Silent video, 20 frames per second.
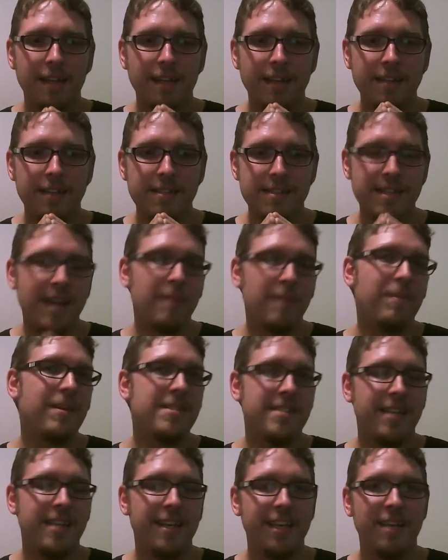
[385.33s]
Start by
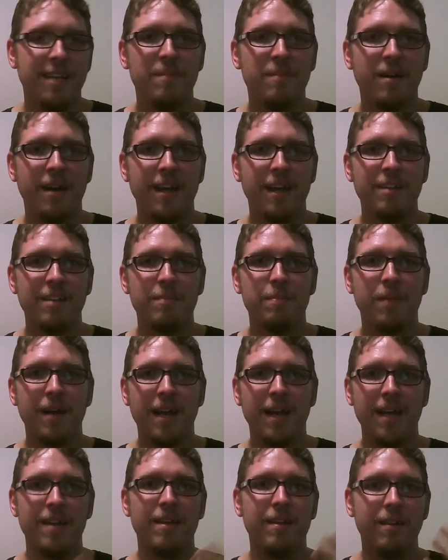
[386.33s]
stilling your mind
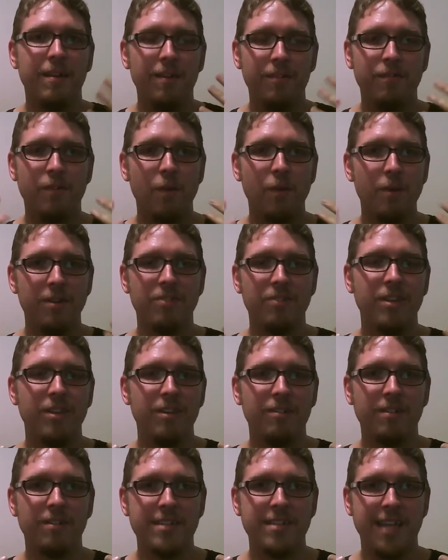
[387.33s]
by focusing
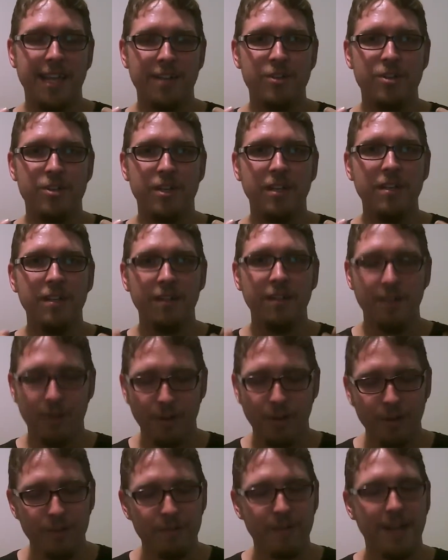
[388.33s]
your attention
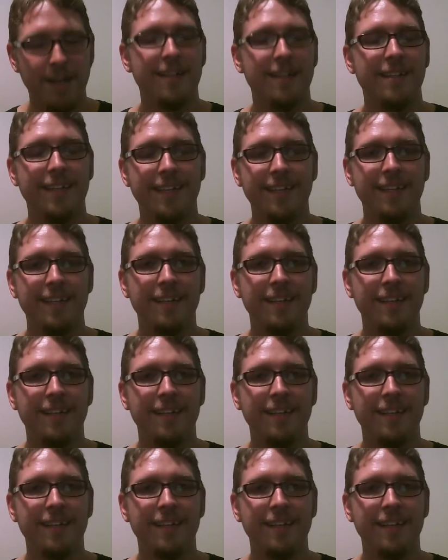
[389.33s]
on reality.